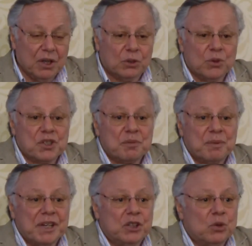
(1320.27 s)
to the
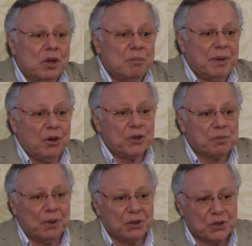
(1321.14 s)
spiritual power
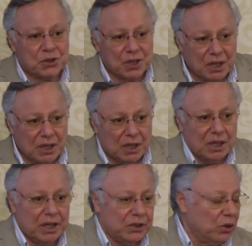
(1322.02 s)
spots
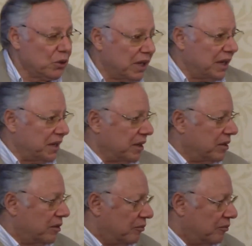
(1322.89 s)
in your area.